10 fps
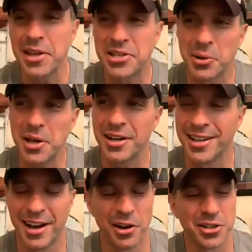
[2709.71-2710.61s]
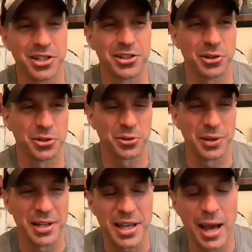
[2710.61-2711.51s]
So here, yeah, she's so
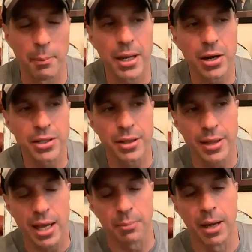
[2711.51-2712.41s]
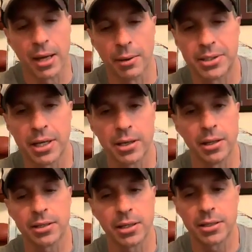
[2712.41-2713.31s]
sweet. Yeah. But here's the thing, man, I would tell
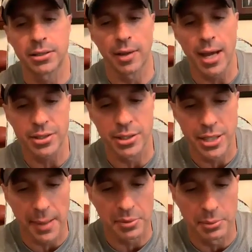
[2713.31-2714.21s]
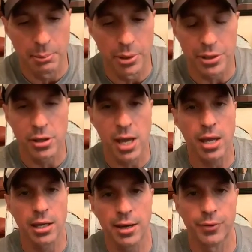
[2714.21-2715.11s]
you, it's, it's actually a chapter in my book. You
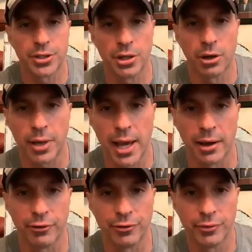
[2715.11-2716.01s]
can't give what you don't have.